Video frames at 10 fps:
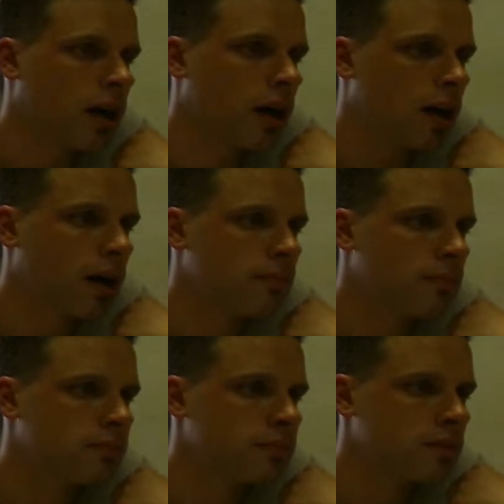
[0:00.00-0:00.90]

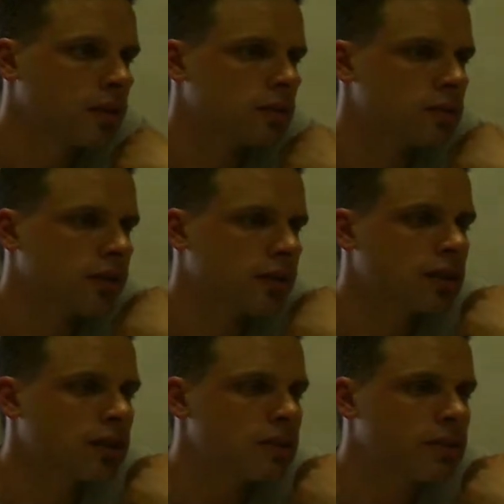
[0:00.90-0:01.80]
As far
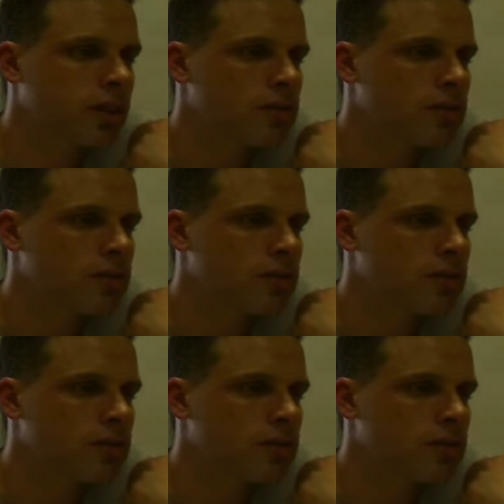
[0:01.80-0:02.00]
as I can tell,